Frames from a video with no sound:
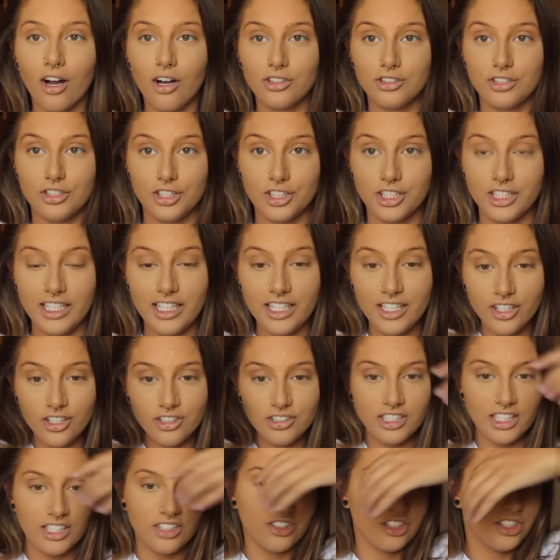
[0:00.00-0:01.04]
onto your
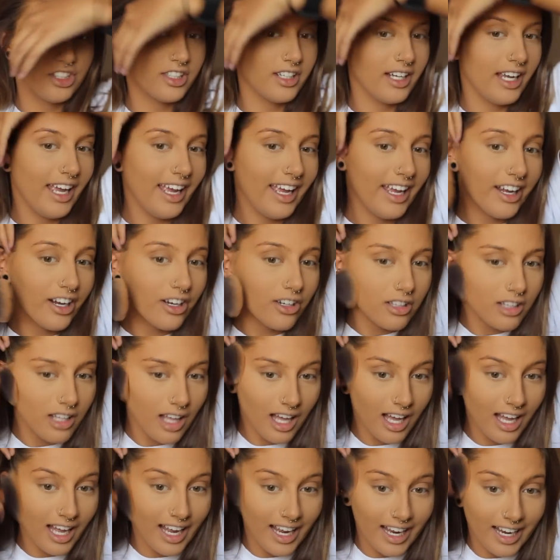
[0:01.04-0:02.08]
ears, into your
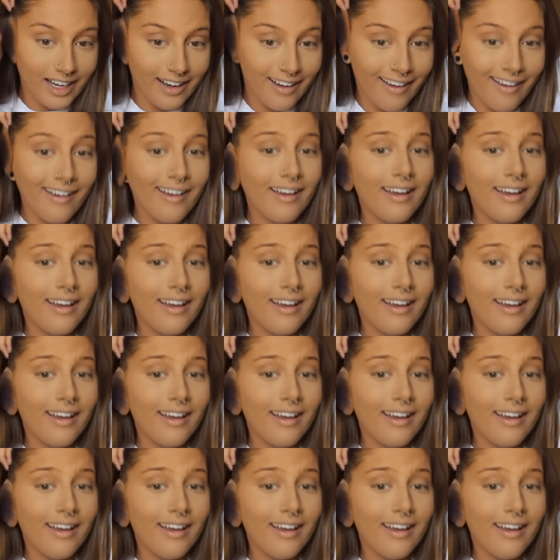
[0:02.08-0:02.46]
hairline,